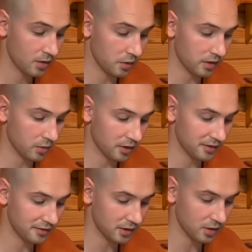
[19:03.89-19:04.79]
with
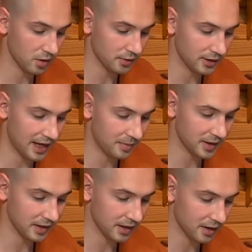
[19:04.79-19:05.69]
one foot
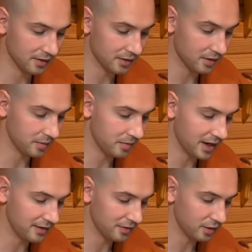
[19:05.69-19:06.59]
overlapping the other,
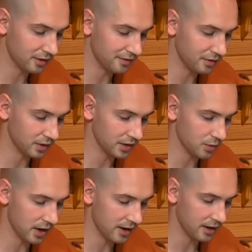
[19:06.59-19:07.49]
mindful and fully
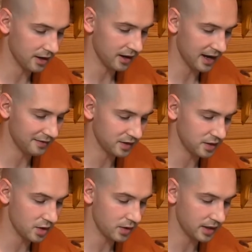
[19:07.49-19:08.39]
aware, after
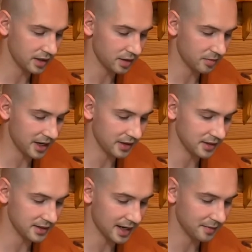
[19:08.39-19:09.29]
noting in your mind
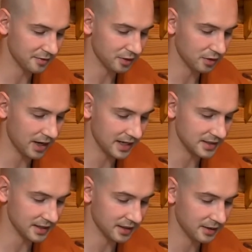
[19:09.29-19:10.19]
the time for
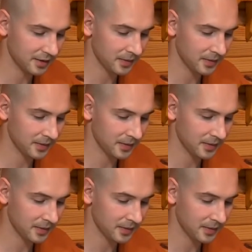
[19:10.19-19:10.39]
rising.